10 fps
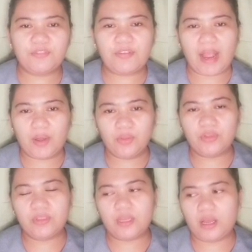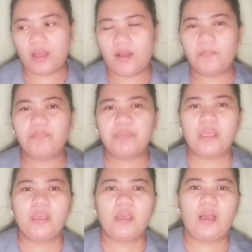found on the
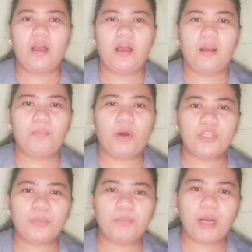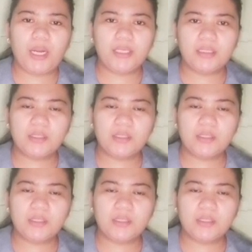bottom part,